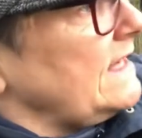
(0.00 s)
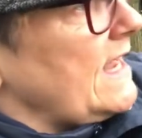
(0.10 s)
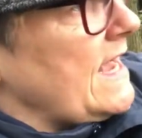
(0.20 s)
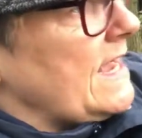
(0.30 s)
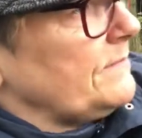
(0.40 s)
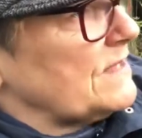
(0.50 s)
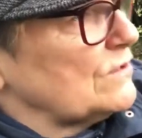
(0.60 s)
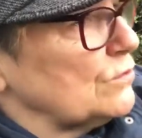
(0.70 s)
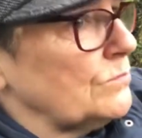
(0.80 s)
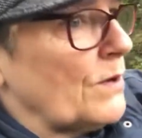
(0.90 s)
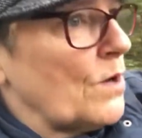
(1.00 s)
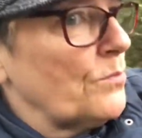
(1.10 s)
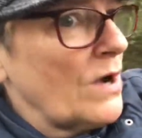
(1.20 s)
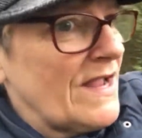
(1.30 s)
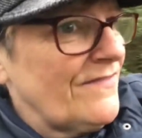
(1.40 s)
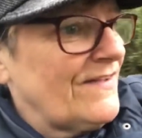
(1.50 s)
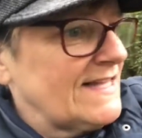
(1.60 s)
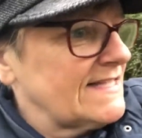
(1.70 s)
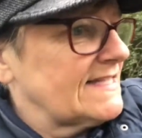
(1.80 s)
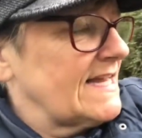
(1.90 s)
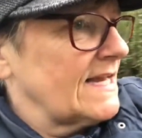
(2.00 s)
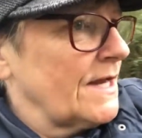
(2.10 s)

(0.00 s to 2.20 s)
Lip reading: there's all barbed wire fencing,